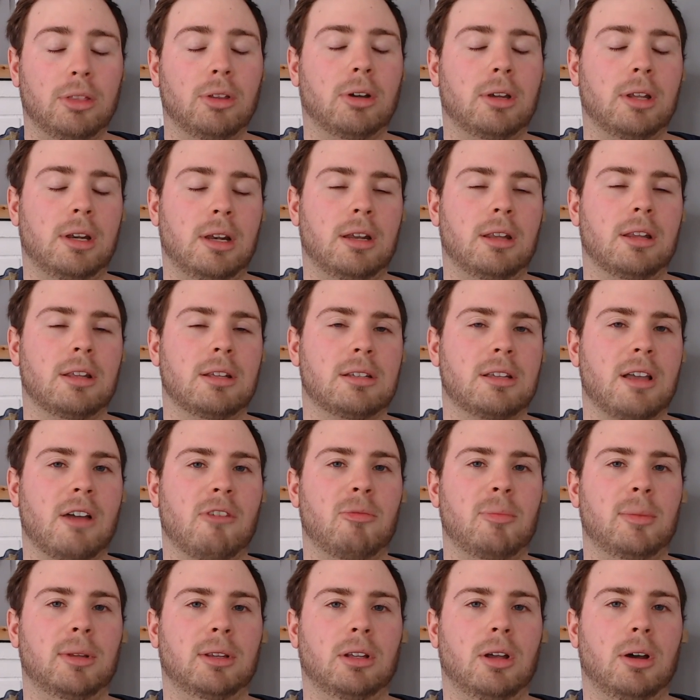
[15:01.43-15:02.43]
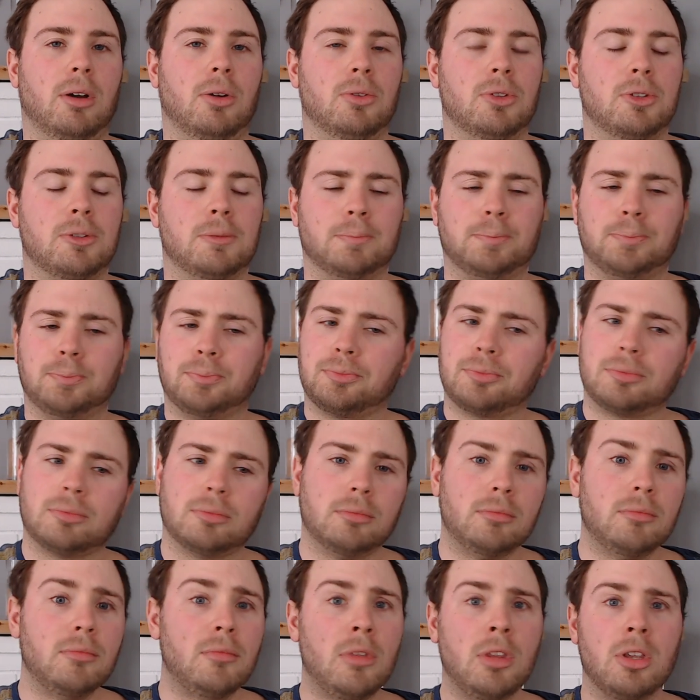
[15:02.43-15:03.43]
looking into these government loans.
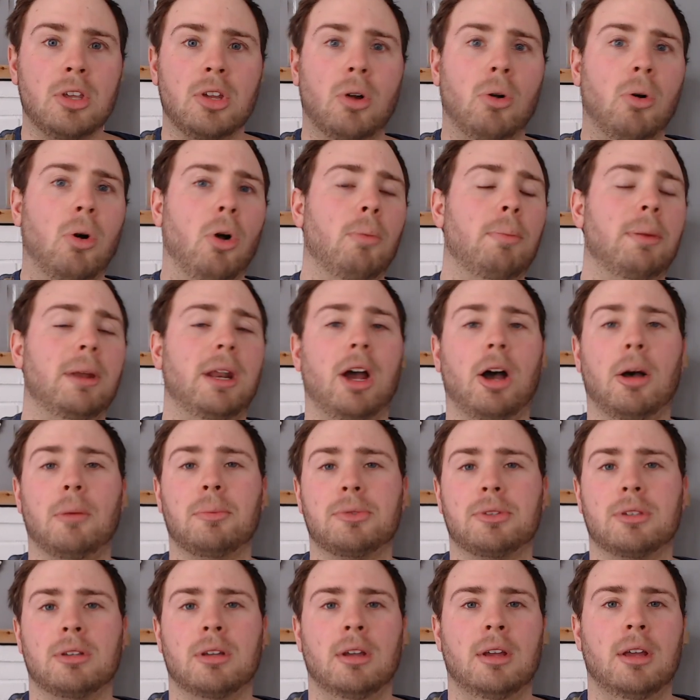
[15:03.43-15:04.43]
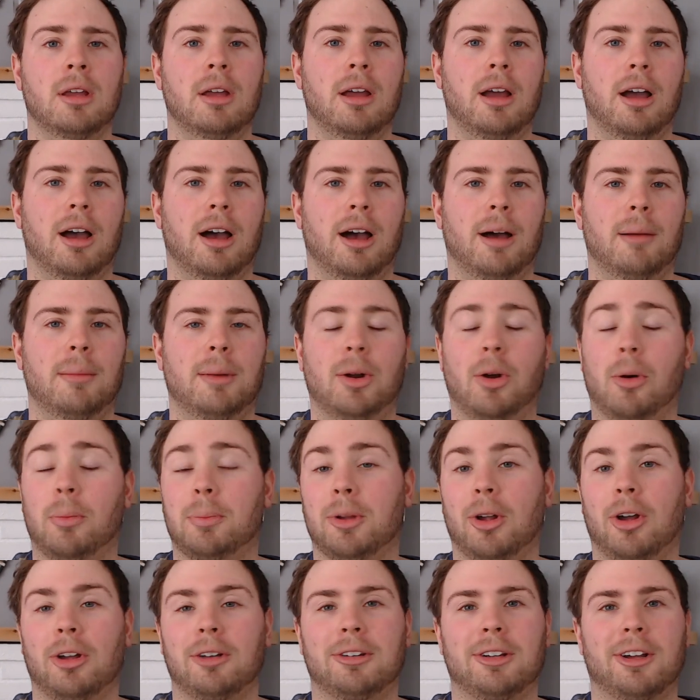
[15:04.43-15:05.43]
Hope it helps, and
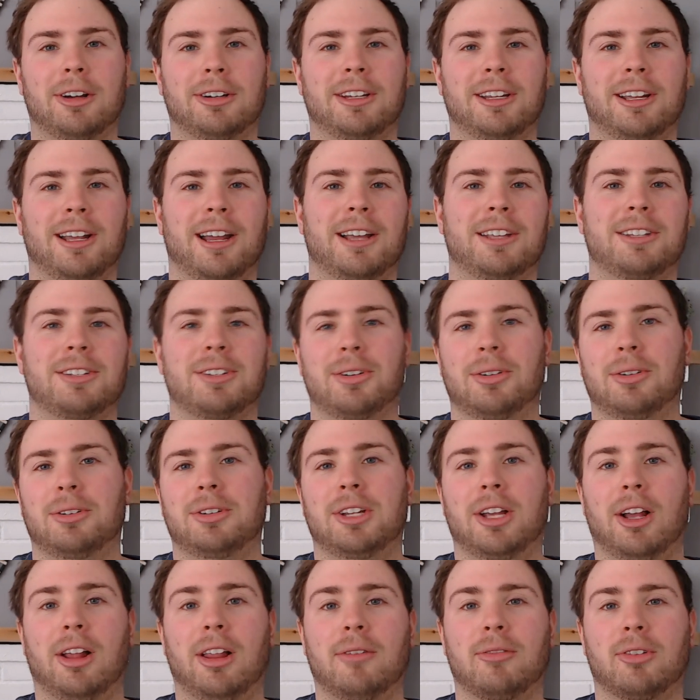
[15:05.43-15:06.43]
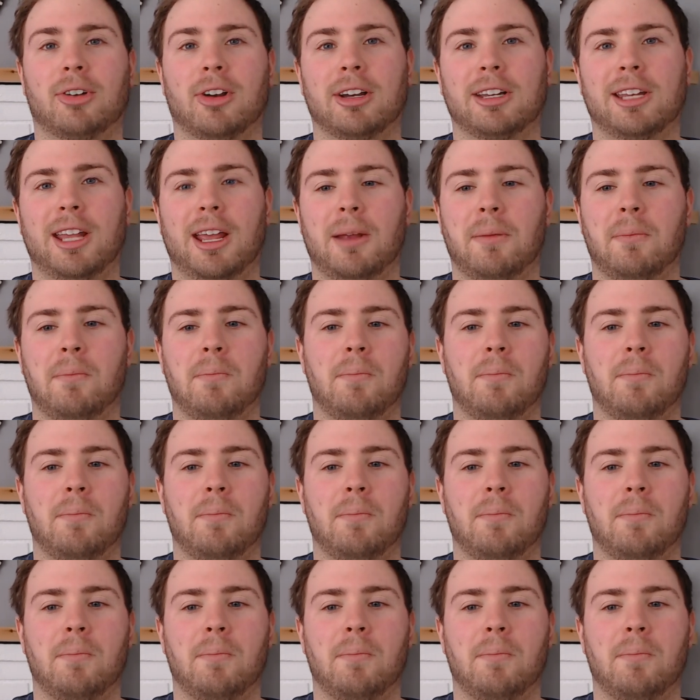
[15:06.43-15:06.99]
hope to talk to you guys soon. You all have a great day.